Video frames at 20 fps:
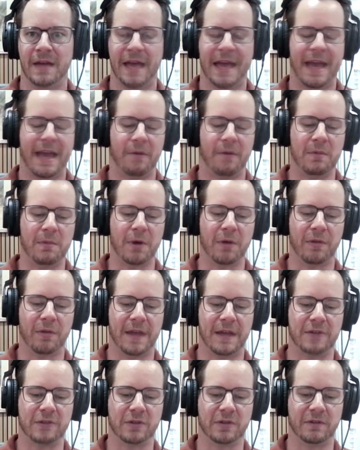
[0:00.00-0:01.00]
and we both
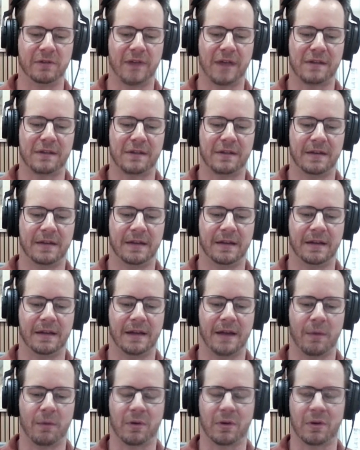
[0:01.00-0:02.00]
angel invested in a
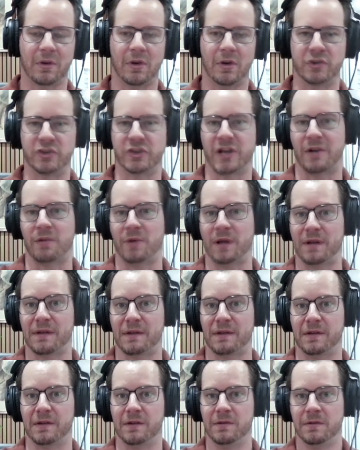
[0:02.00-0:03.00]
network called
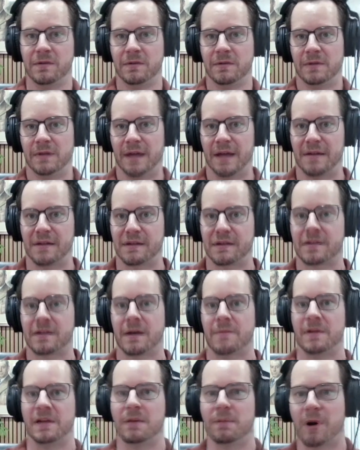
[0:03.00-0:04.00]
Jiritsu that's
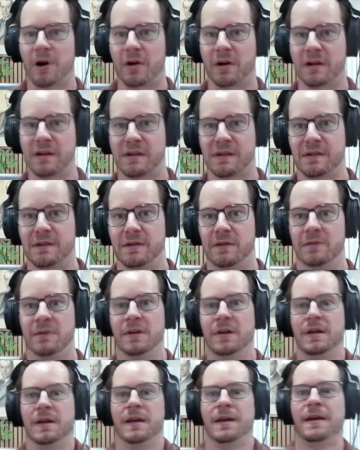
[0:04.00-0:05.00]
coming to market soon.
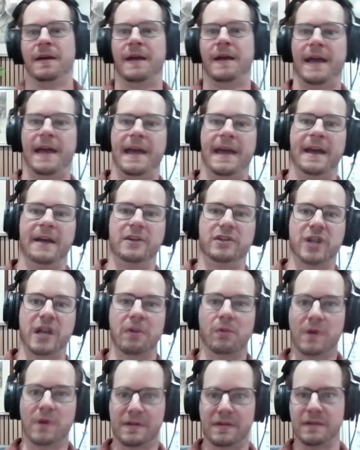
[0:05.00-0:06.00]
And
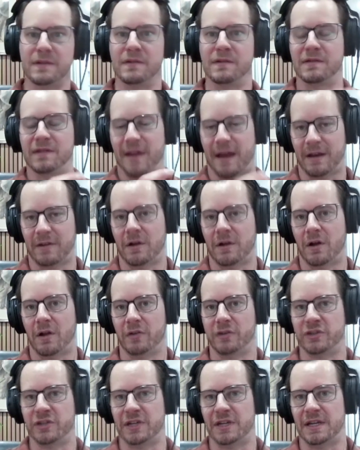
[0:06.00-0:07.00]
Jiritsu's
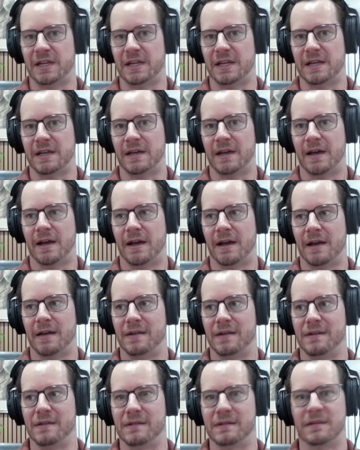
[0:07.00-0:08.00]
technology
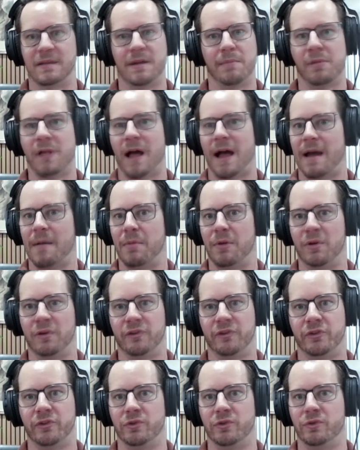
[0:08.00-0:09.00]
is applicable
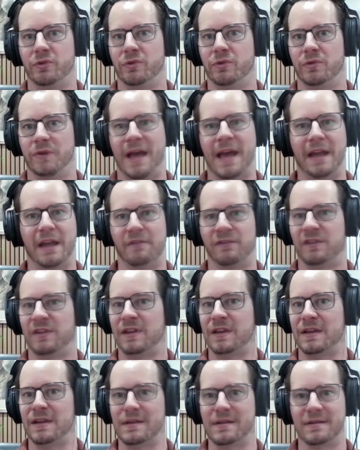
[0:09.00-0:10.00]
to
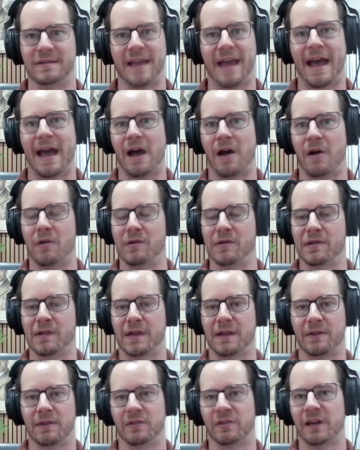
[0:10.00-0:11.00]
NFTs, DAOs.
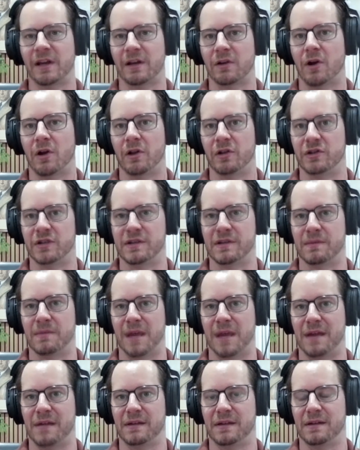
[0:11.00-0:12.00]
Like, their technology is
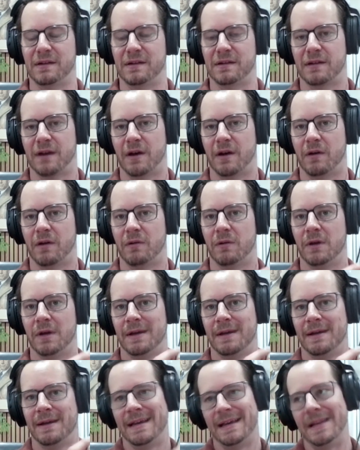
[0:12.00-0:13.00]
amazing. So
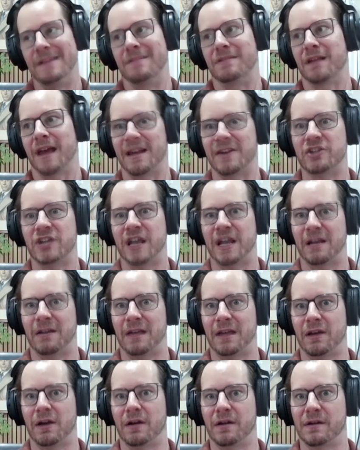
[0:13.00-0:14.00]
it's like
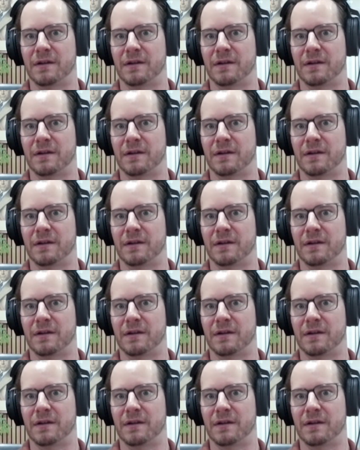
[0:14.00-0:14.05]
Chainlink on